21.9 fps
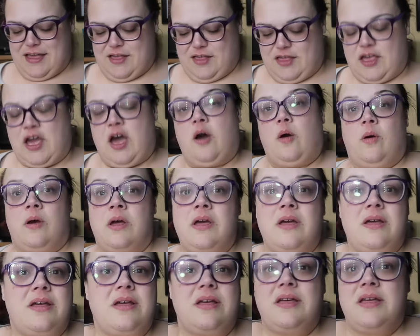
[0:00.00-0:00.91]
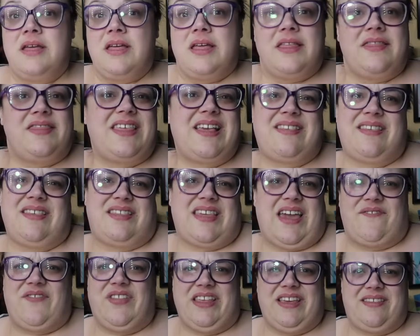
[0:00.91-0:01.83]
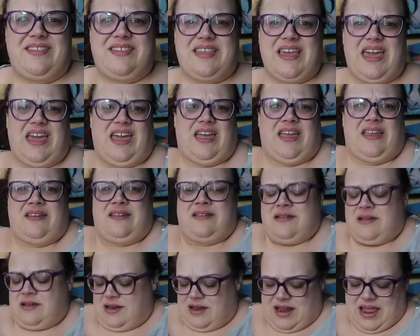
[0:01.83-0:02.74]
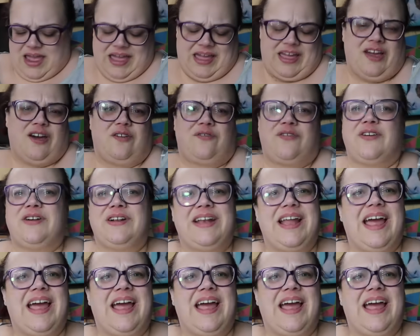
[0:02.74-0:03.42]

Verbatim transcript: so this is definitely staying. I can go for a